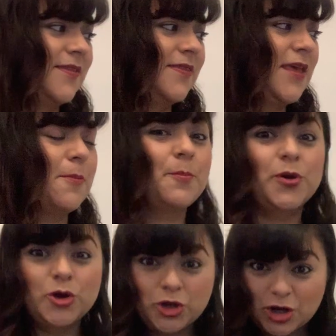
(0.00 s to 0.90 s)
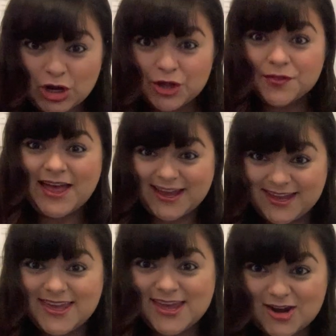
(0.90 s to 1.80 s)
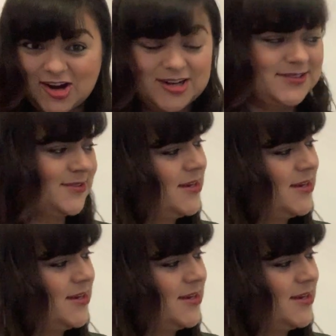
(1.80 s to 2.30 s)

They put on that gear.